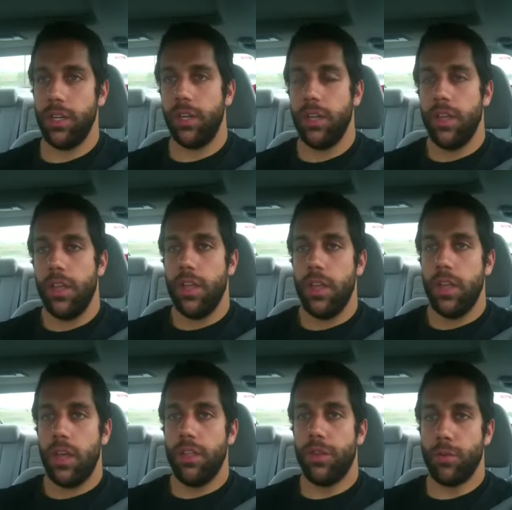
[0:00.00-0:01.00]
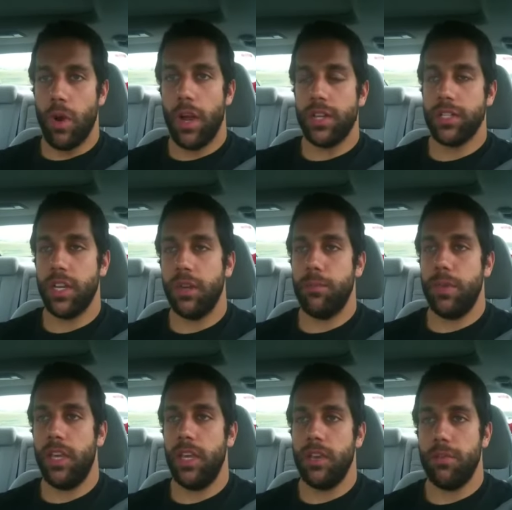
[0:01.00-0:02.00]
Uh, the run is going to
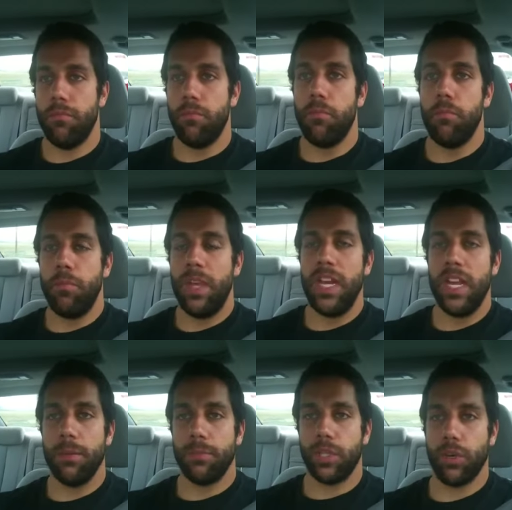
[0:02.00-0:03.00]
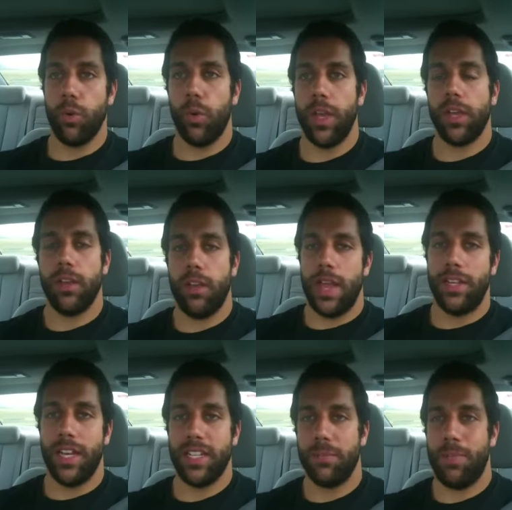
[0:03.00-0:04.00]
be medium to quick. I'd
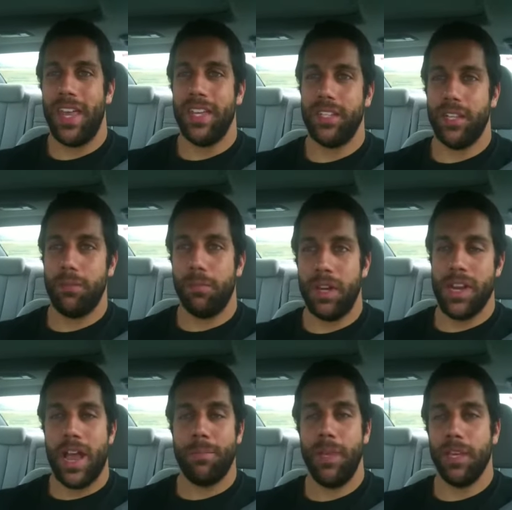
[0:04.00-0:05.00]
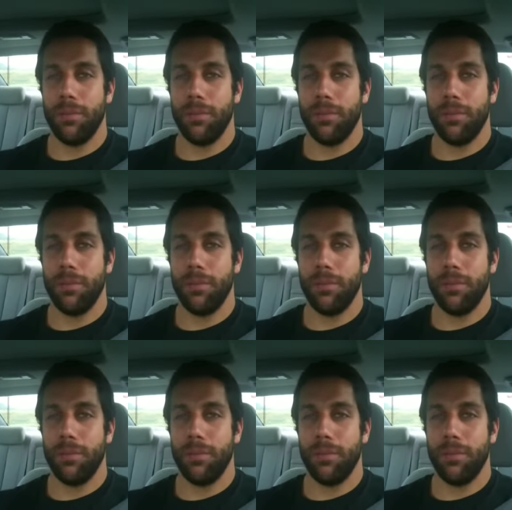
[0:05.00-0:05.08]
like to pace it, but not be